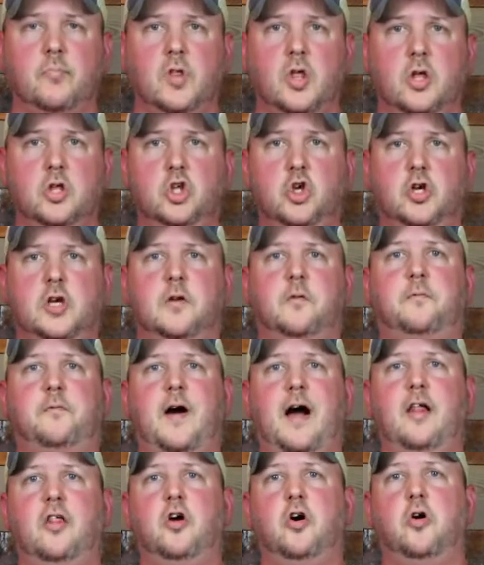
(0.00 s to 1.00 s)
You can
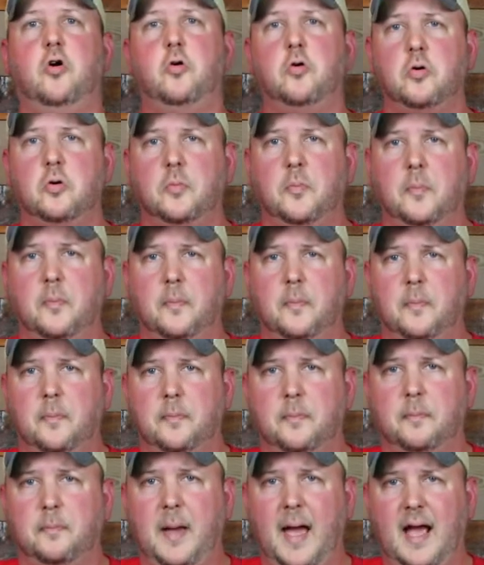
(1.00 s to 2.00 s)
follow
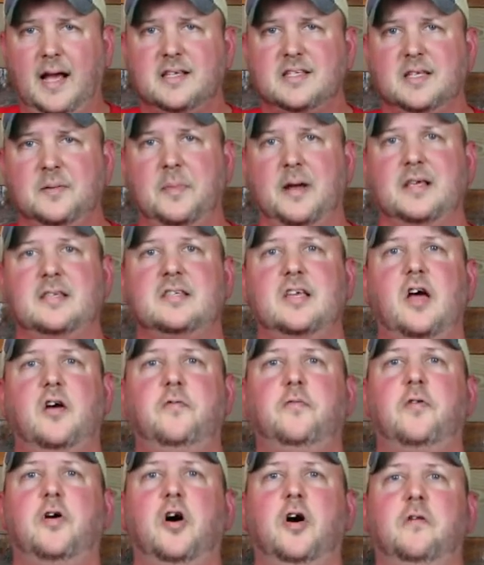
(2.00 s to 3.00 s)
Max and
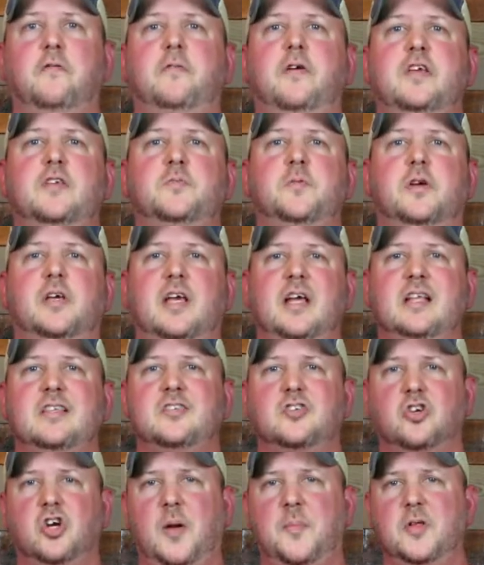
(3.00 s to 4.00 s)
myself on Facebook,
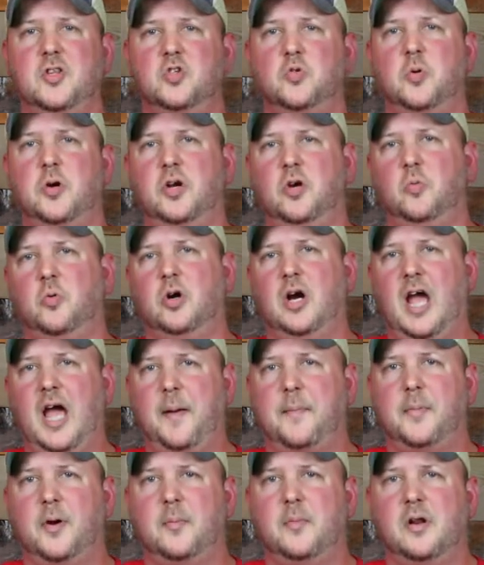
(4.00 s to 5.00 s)
Instagram, and Twitter. We're
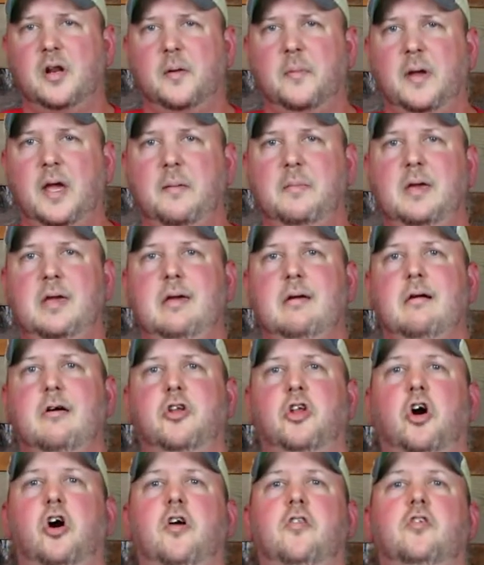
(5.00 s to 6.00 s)
at Bourbon and a Baby on
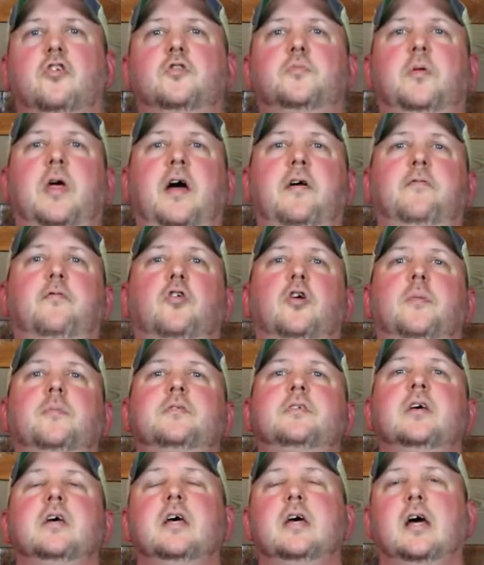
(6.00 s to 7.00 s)
all of those
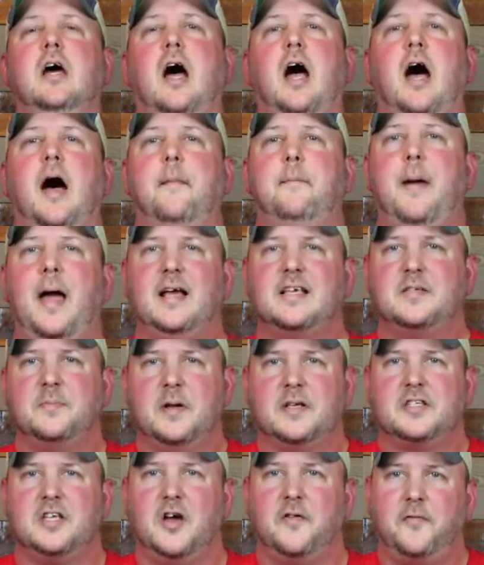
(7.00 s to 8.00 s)
platforms. Max and
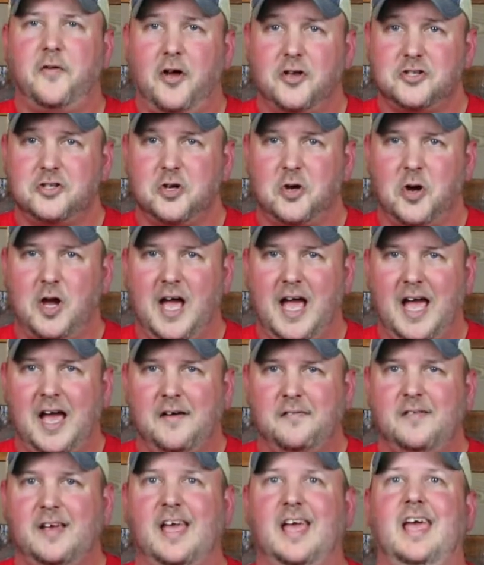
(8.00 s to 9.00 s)
myself also
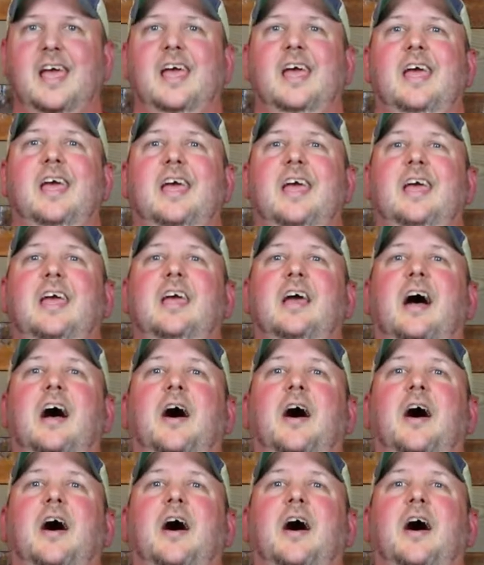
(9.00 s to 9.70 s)
have a